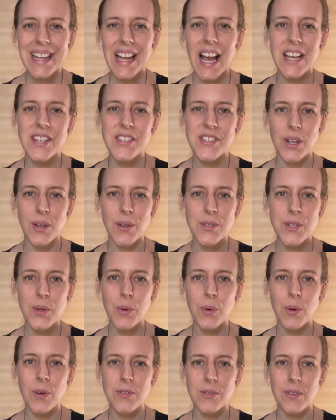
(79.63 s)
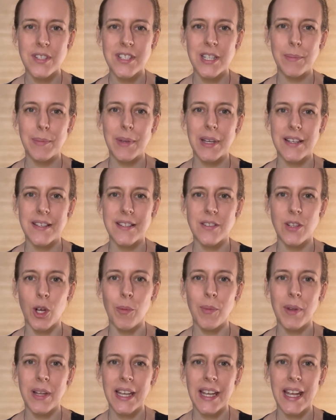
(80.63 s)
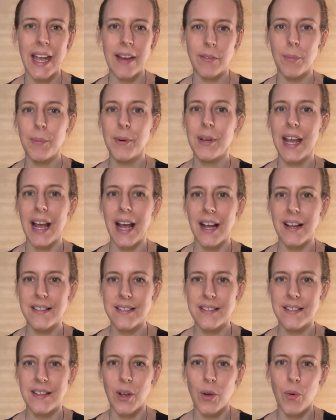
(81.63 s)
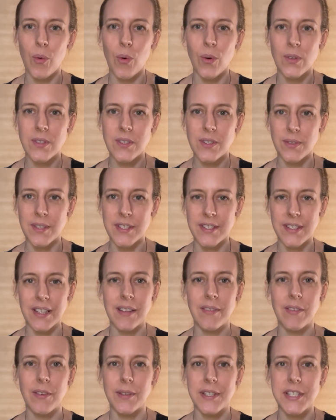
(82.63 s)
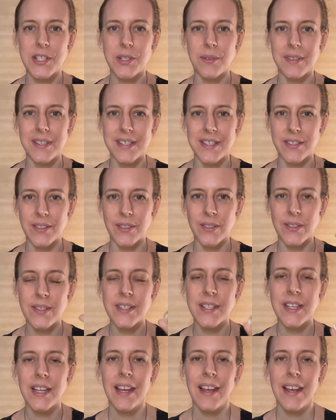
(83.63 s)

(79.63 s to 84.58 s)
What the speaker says: I chose a quartz crystal because normally everybody has a quartz crystal if you're into crystals.